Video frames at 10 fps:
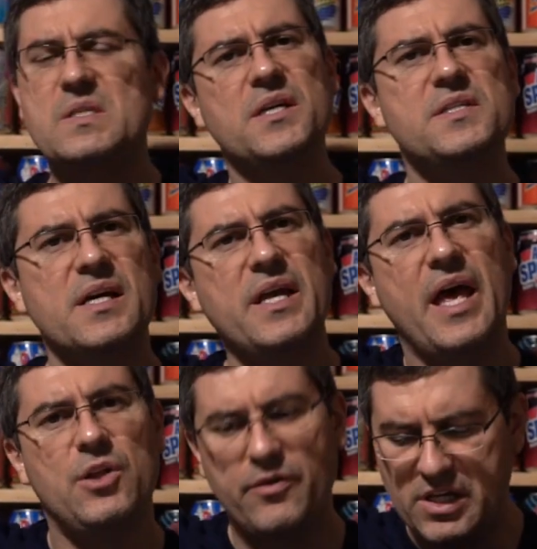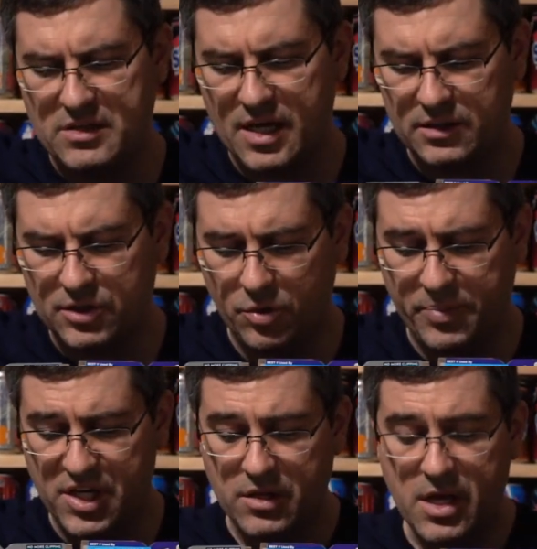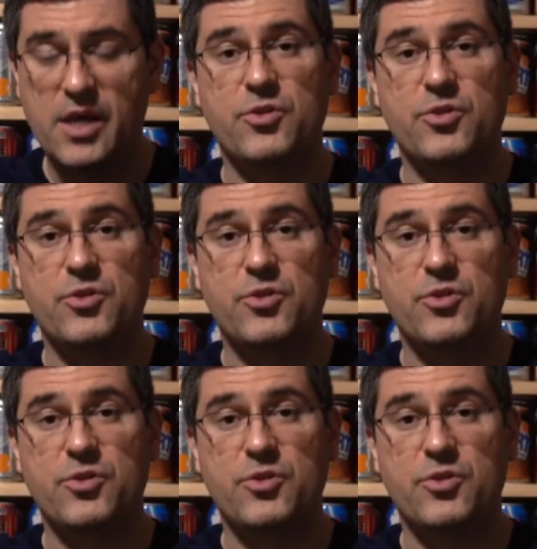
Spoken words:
does kind of elevate that a little bit.